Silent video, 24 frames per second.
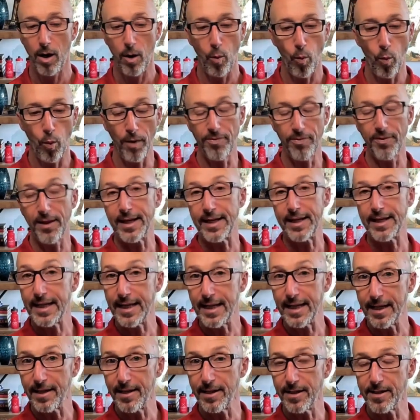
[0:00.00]
What they
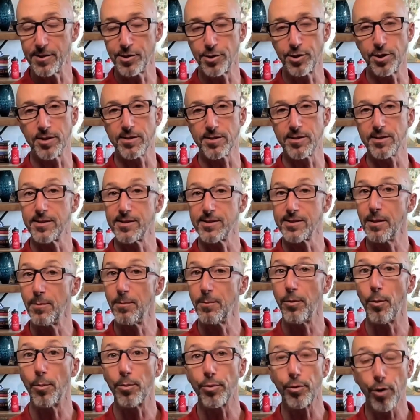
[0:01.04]
need is just the
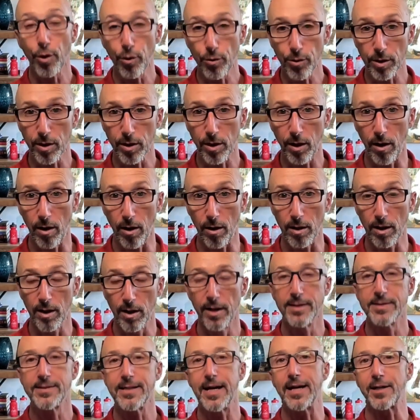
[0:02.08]
simple protocol
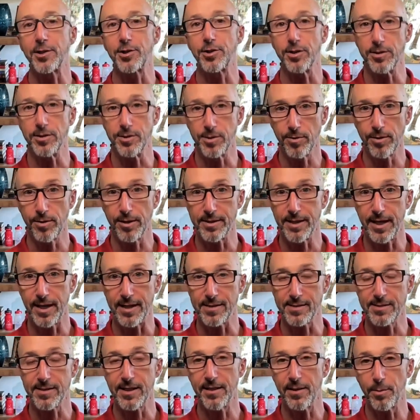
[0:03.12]
to actually do the
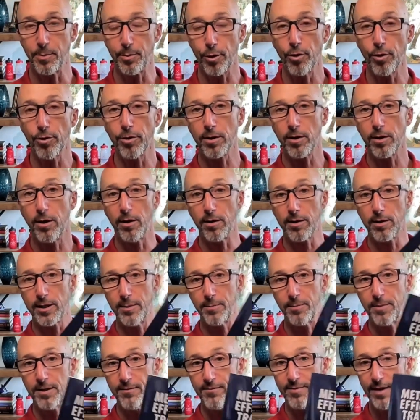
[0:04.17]
test. And the protocol
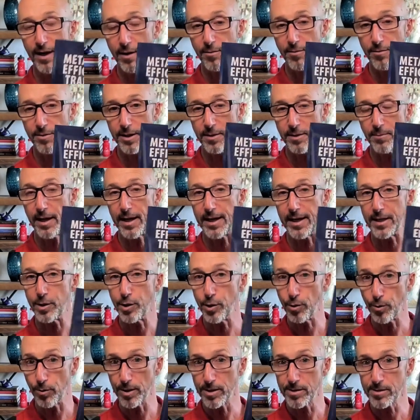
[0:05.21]
can be found in my
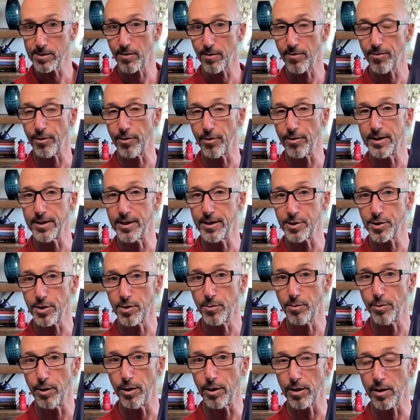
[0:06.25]
newest 3rd
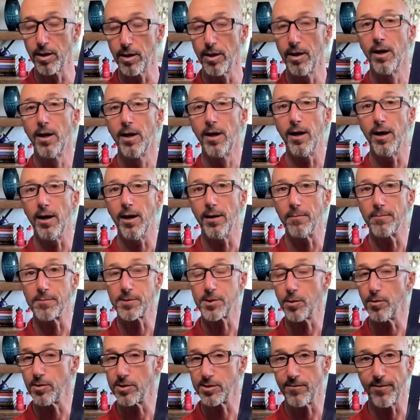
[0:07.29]
edition book.
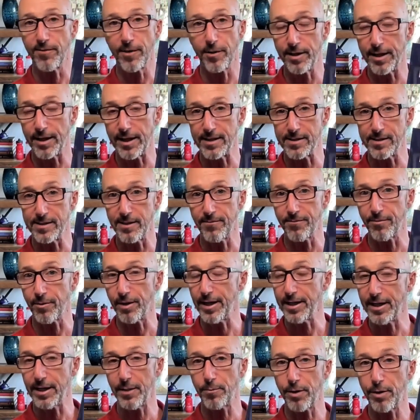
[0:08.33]
So it's very easy for
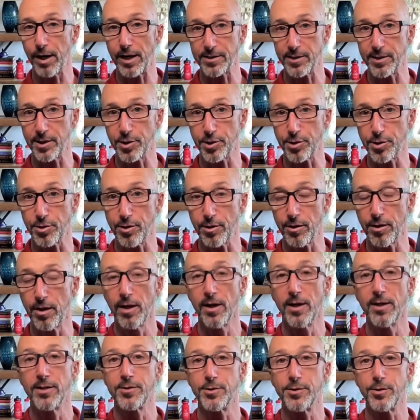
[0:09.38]
any practitioner
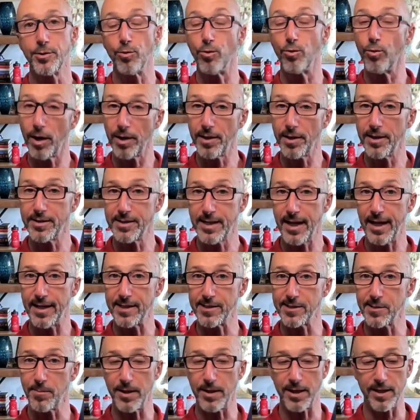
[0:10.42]
to run a
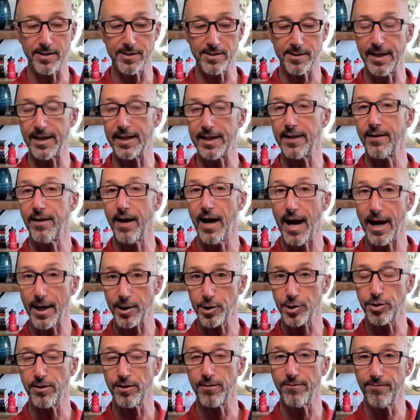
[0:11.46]
test because they can
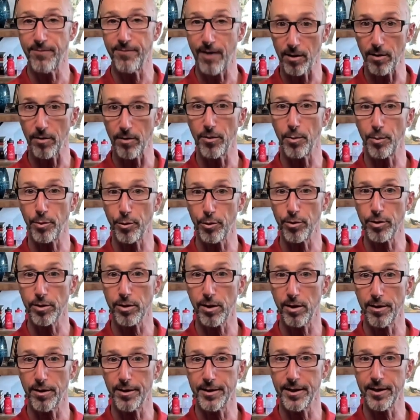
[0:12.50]
actually follow the
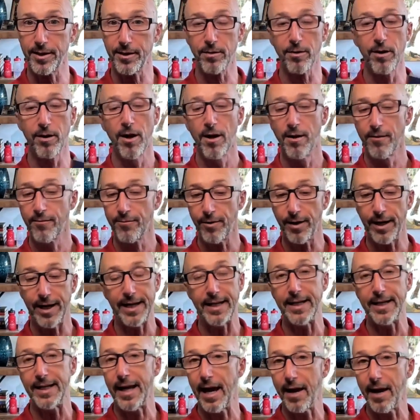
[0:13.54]
protocol in here for
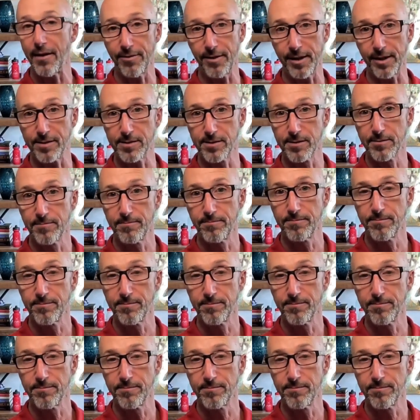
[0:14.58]
any athletes.